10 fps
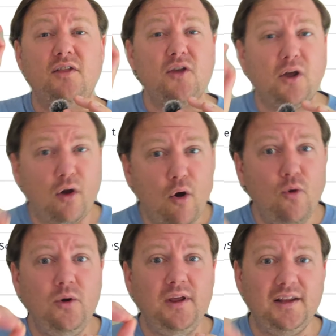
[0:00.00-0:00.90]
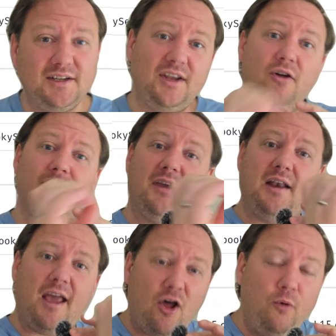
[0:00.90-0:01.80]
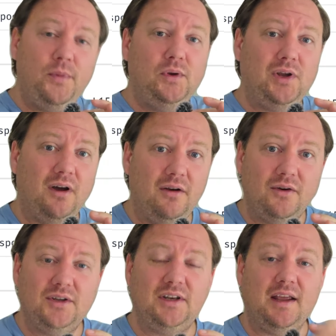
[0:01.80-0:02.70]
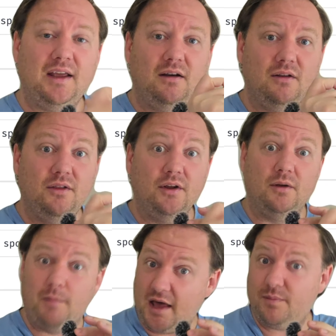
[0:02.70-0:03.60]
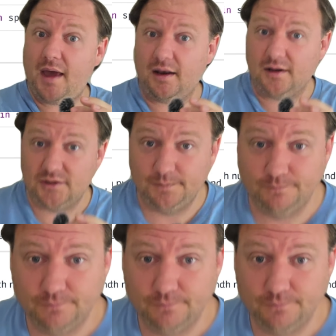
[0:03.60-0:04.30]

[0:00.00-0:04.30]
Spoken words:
that the code itself can help you to understand the mathematics.